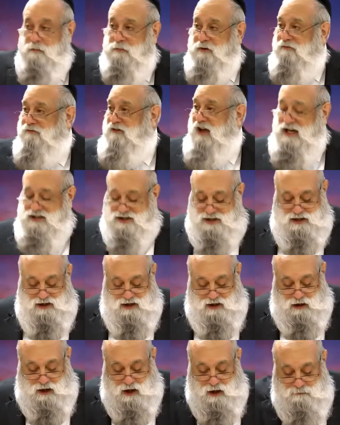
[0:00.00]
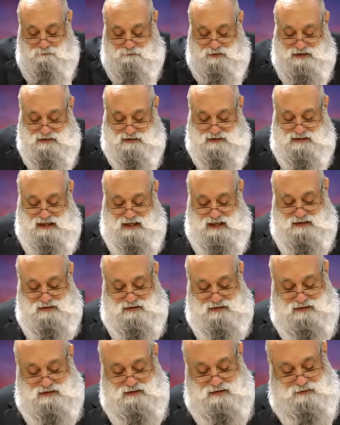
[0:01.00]
professional,
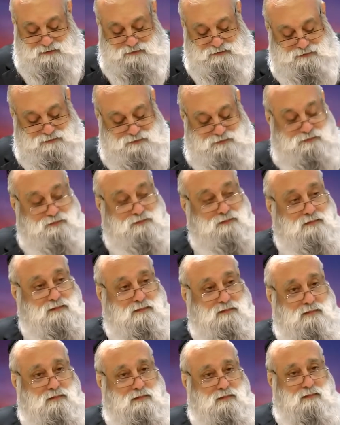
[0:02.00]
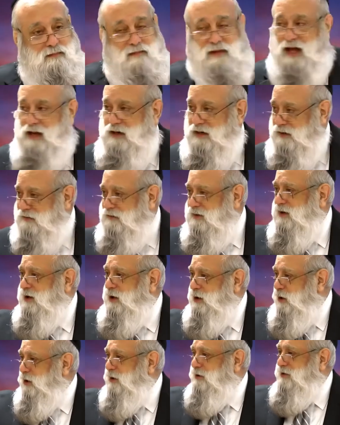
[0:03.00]
business, and even an